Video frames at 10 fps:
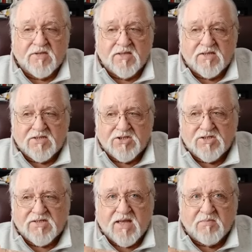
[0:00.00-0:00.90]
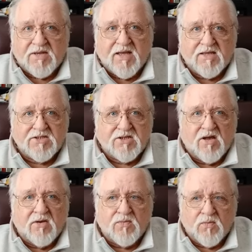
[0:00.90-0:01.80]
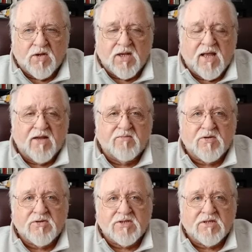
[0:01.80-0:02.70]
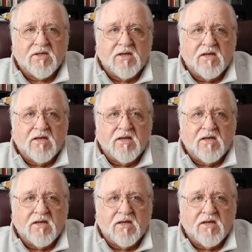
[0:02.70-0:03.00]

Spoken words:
It is just a plain song, one line of music,